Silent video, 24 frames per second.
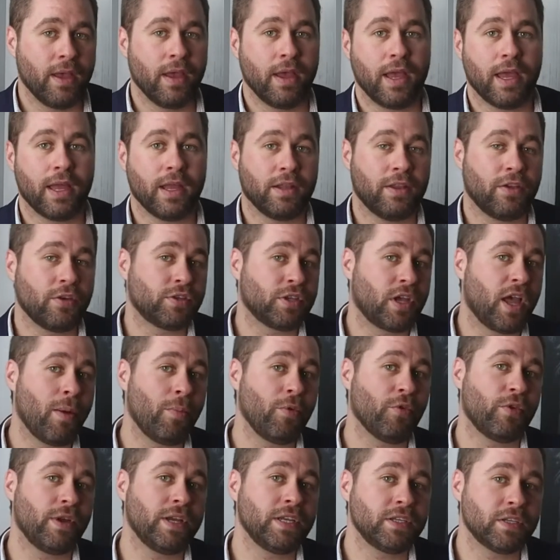And there's a
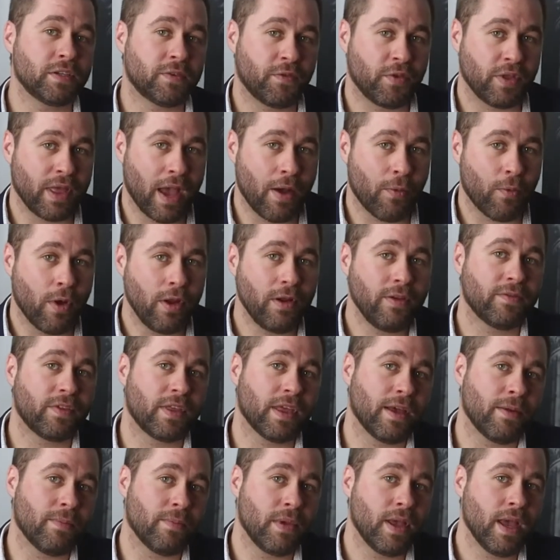couple of reasons for that. One of
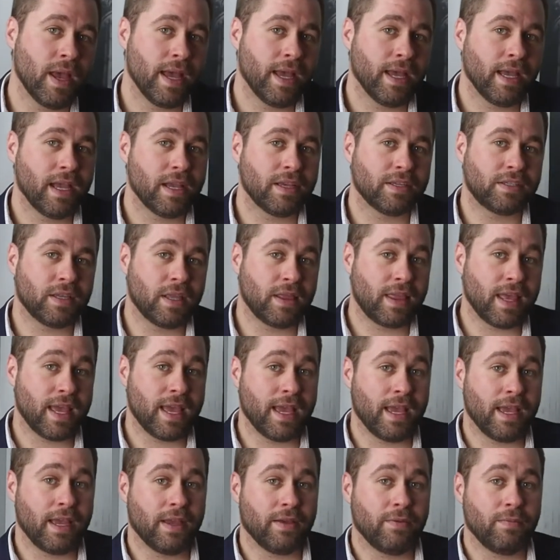them is that
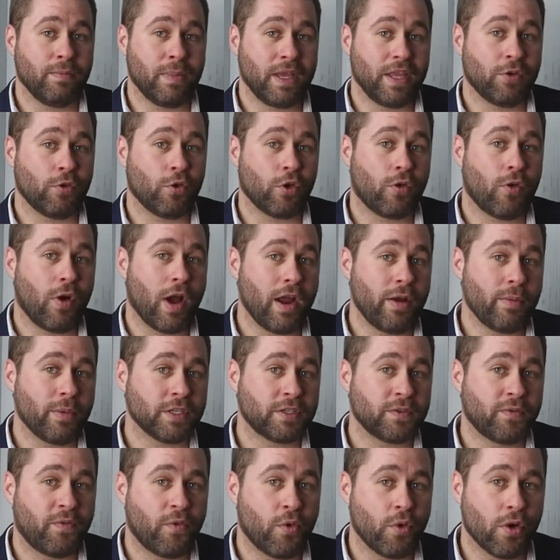they meet the
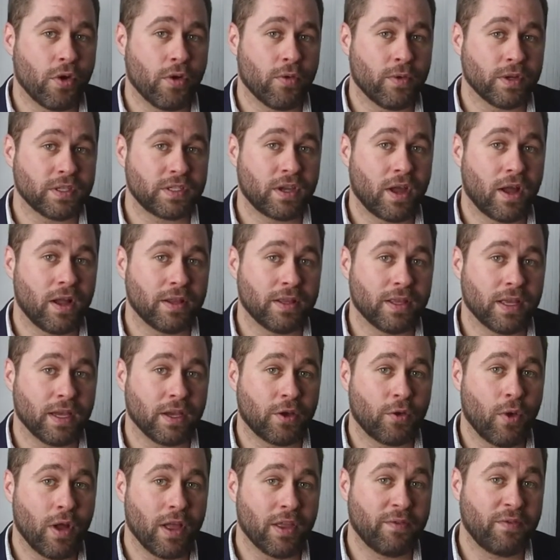requirements for what's called a
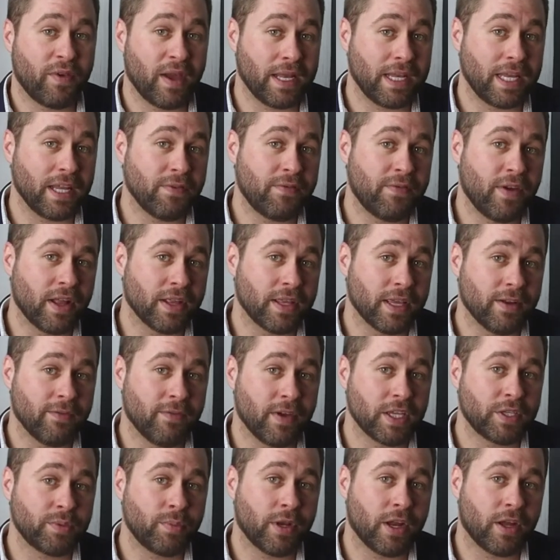Qualified Default
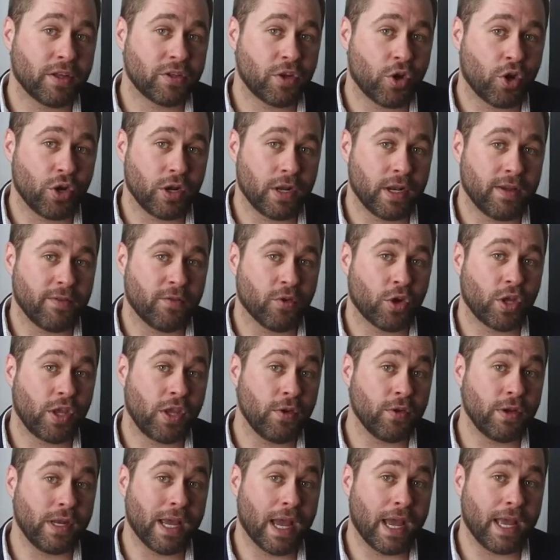Investment Alternative, or
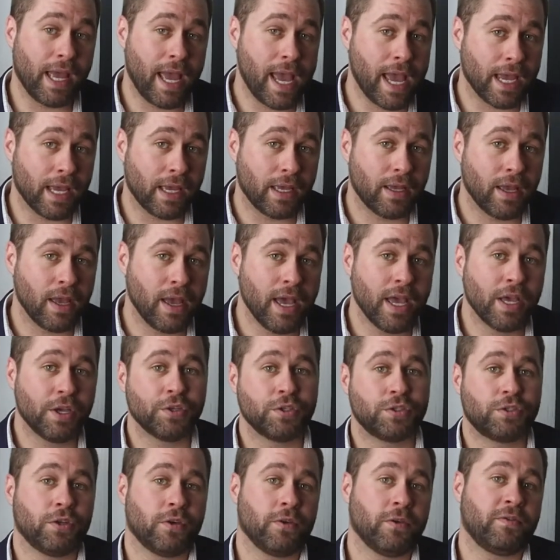QDIA.
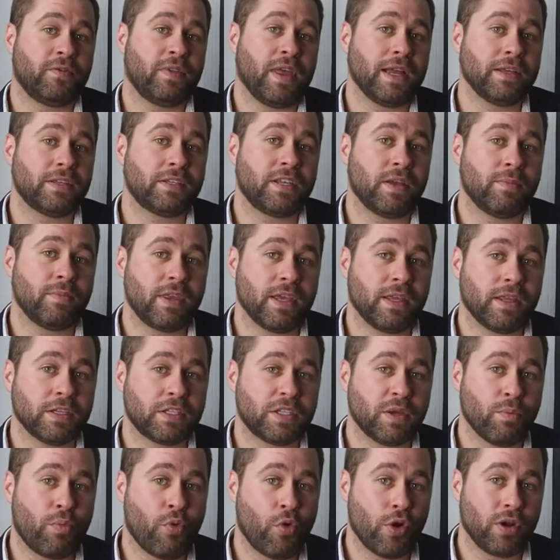So if that's something
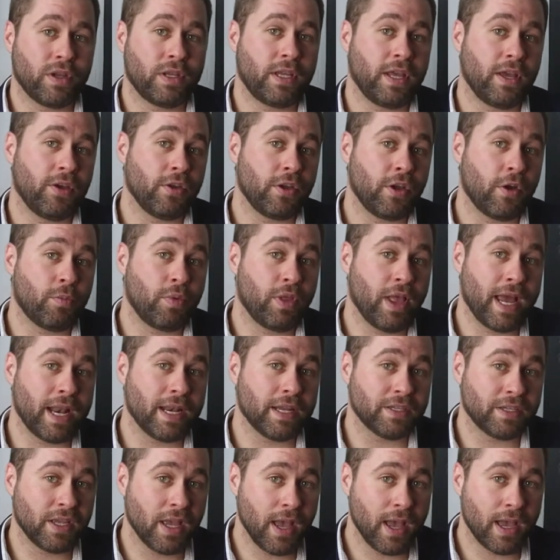that's important to you in your plan
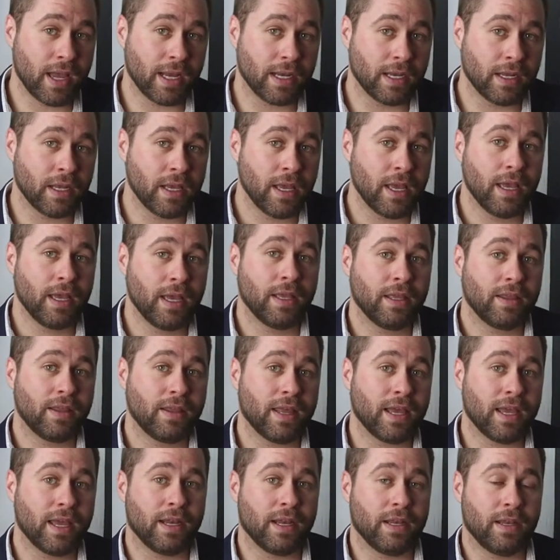design,
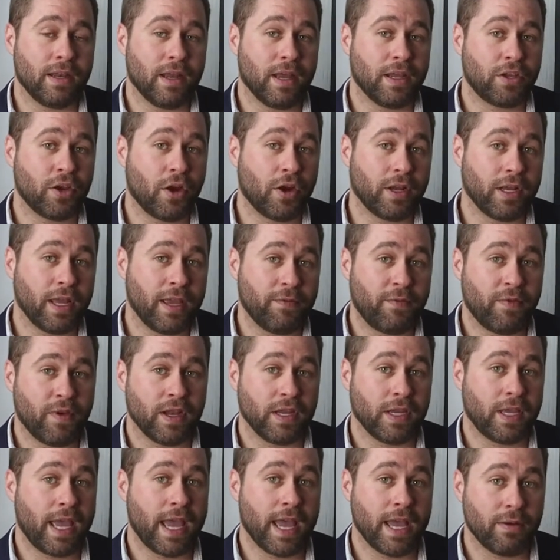then a target date
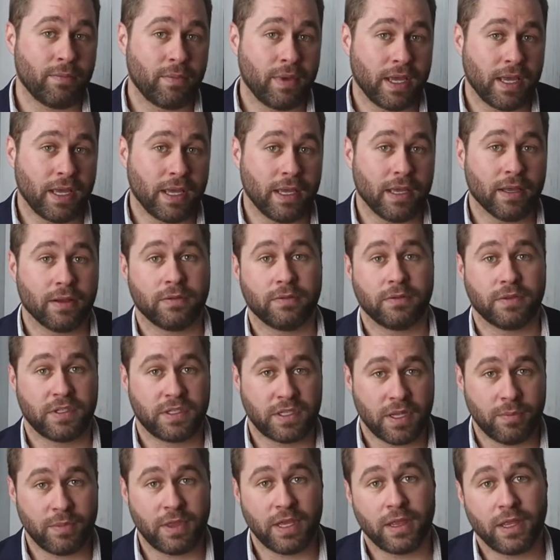fund can be
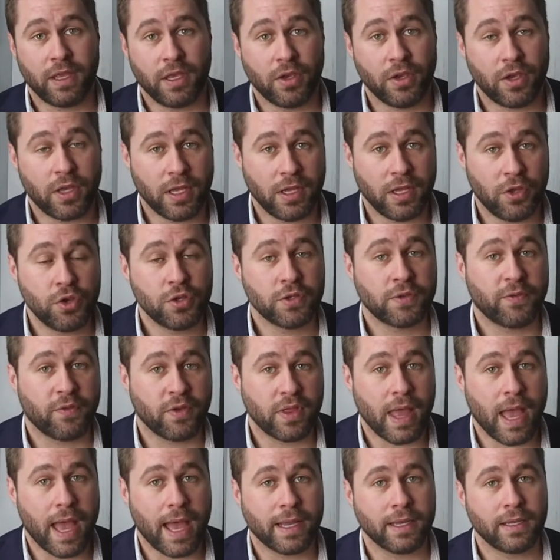something that you can use for
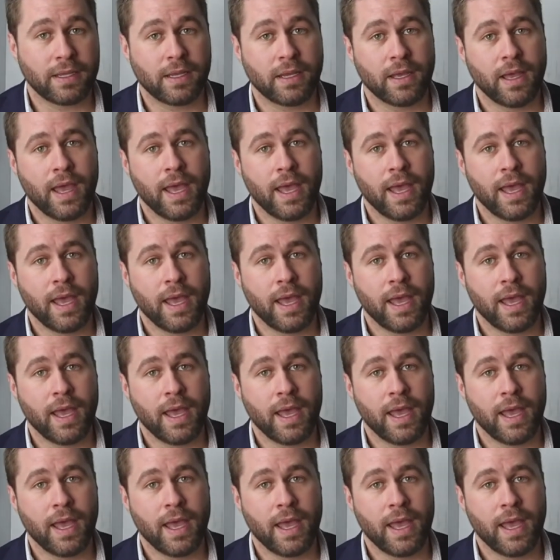that.